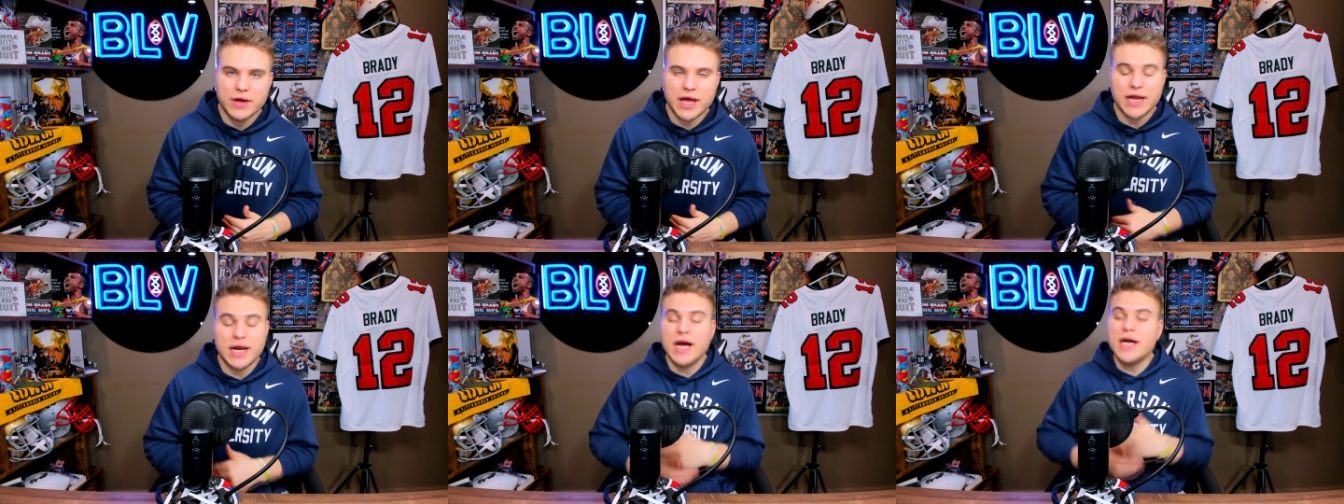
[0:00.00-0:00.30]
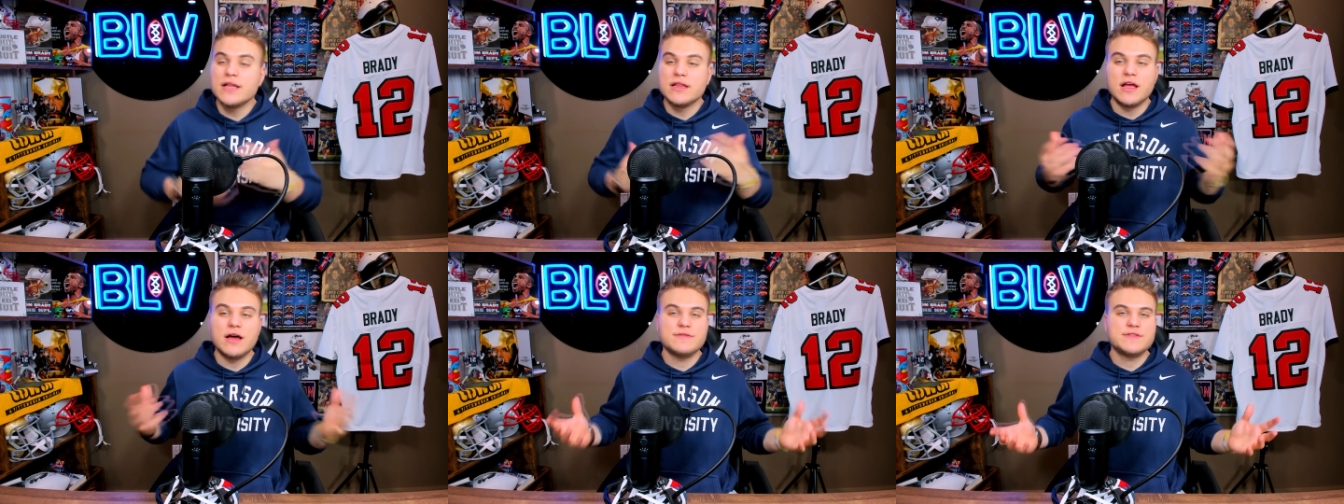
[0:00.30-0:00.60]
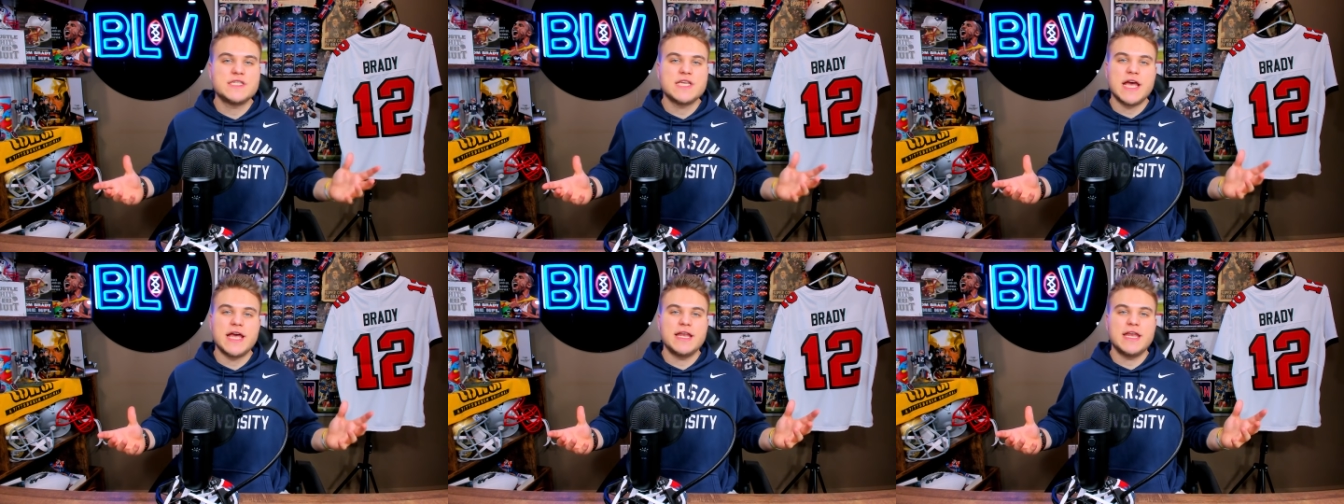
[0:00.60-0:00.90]
and I love
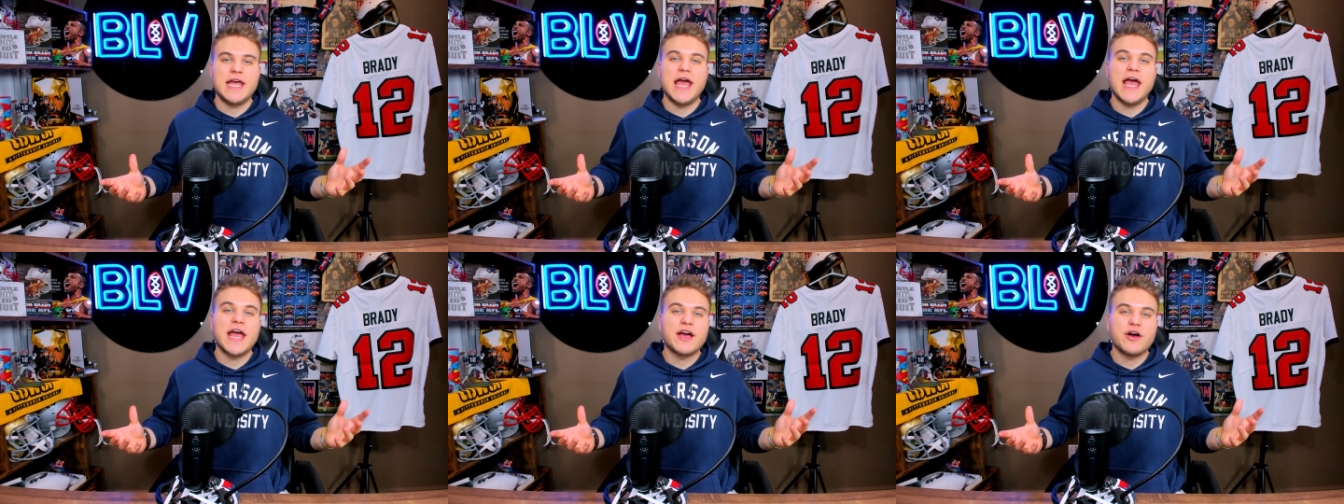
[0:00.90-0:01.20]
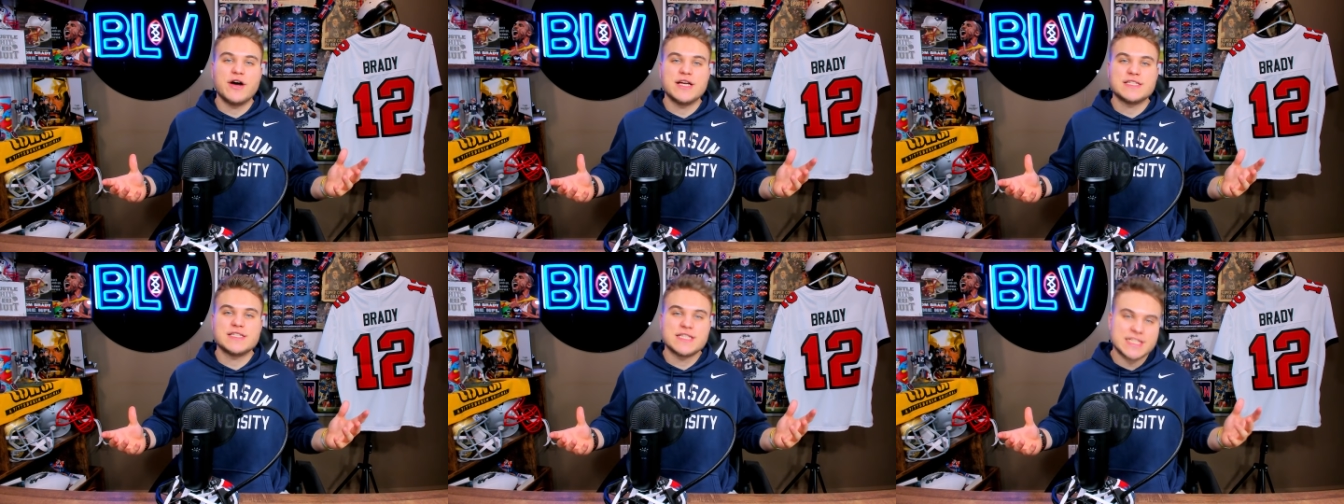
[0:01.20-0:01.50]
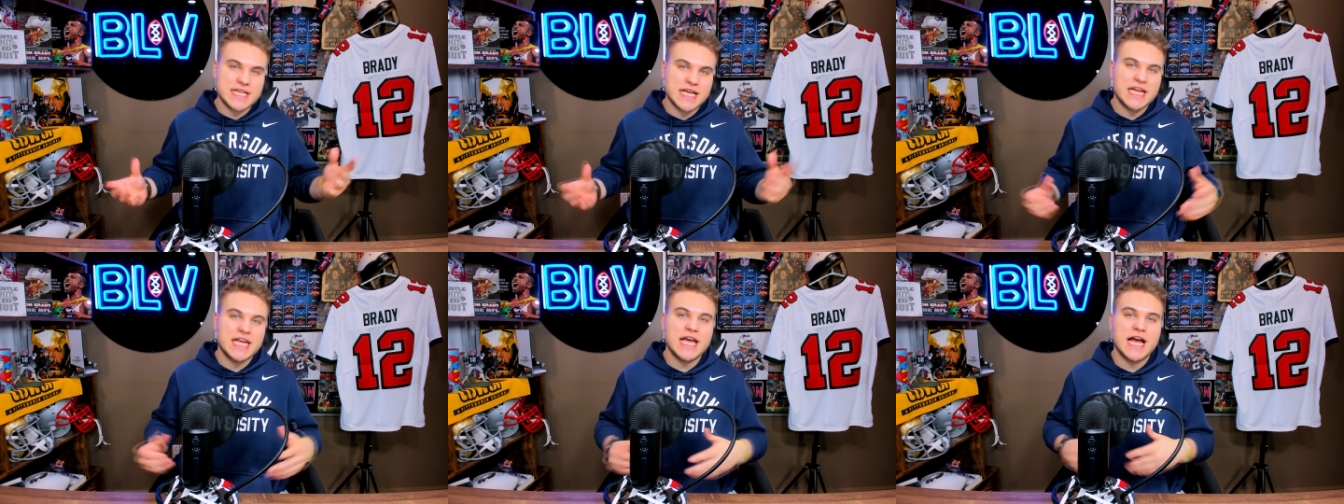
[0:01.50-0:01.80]
San Diego as a
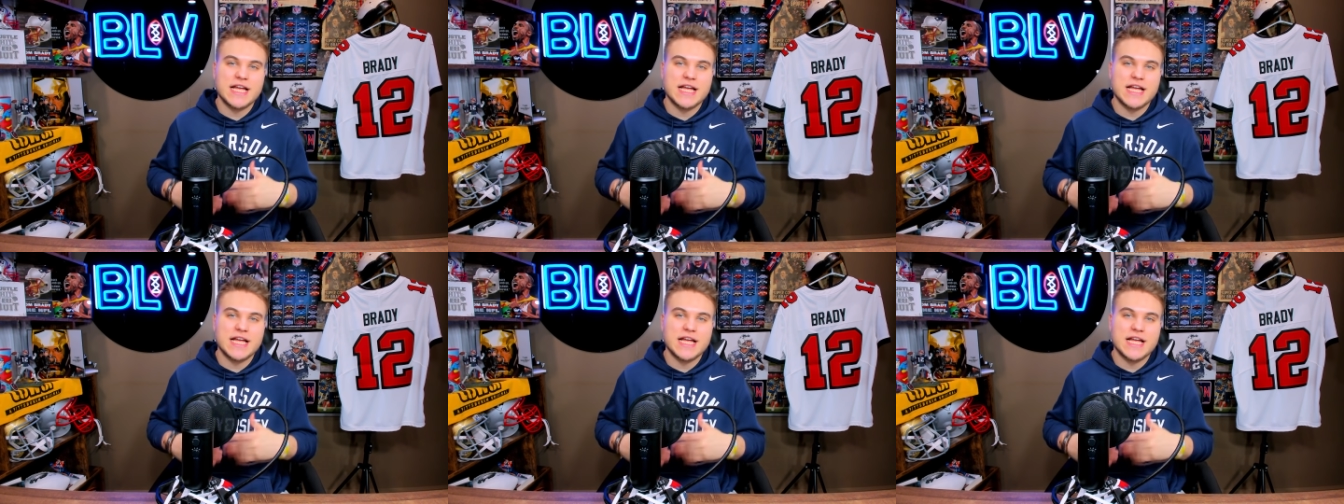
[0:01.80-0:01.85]
city.